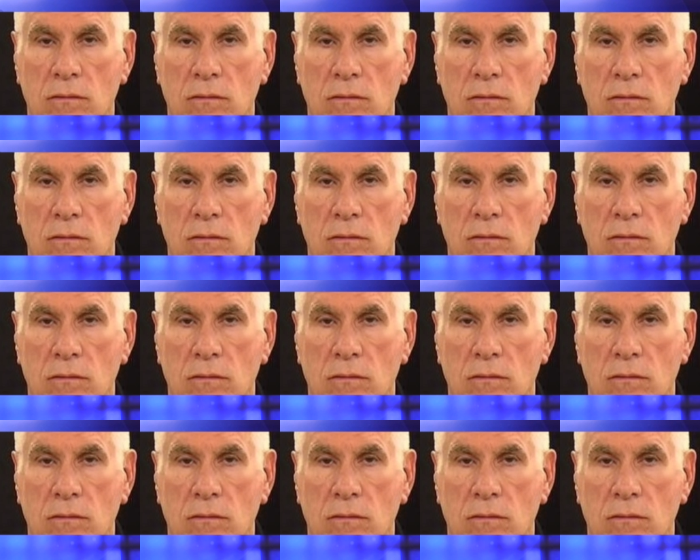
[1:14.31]

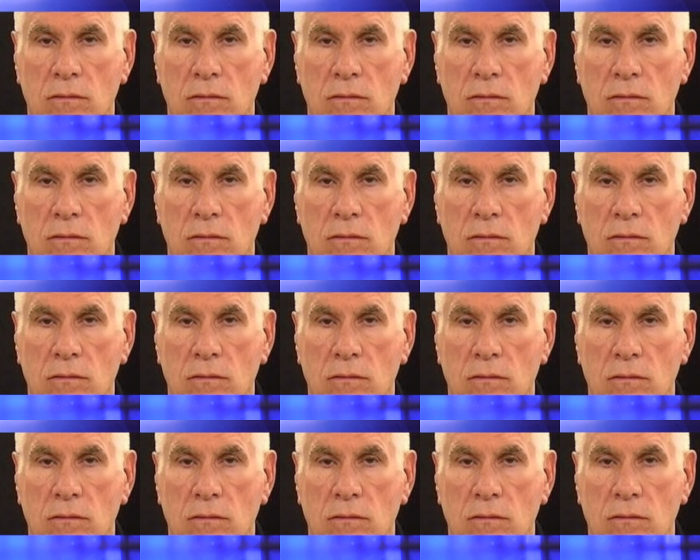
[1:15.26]

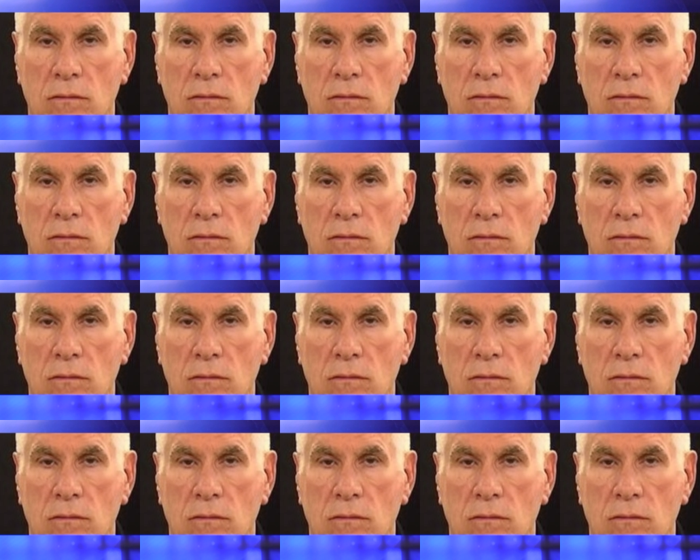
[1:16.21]

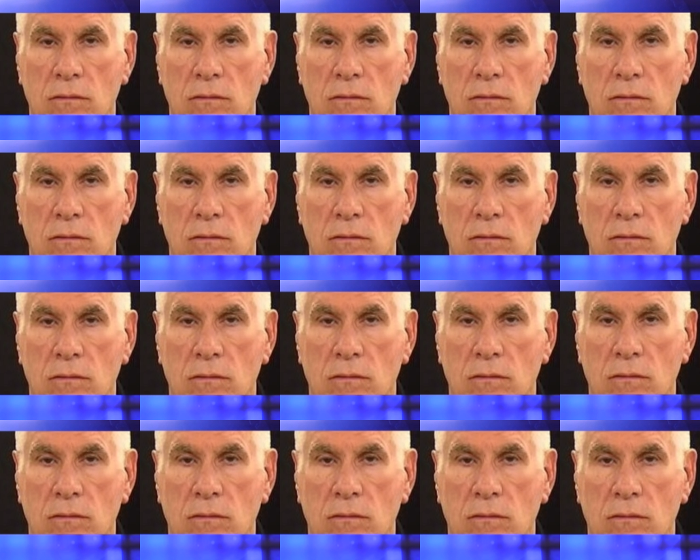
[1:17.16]

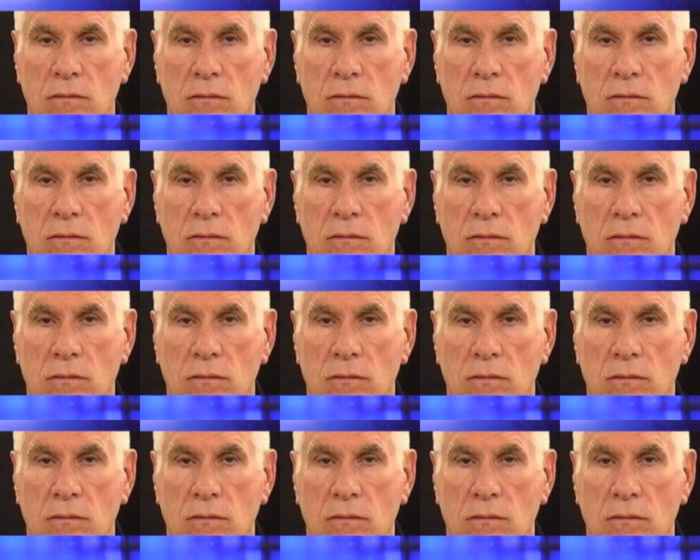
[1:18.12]

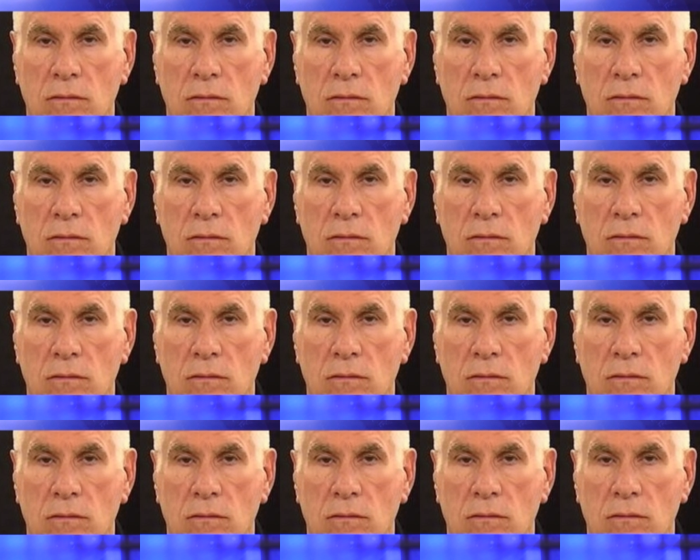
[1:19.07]

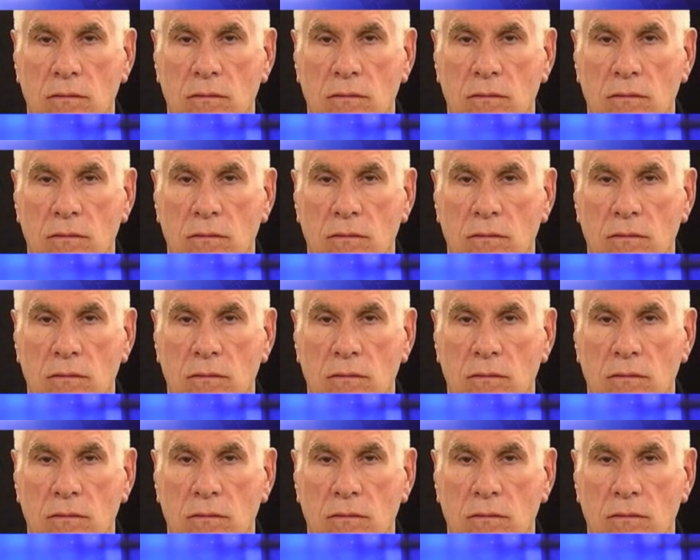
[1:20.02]
No words are spoken by the person on screen.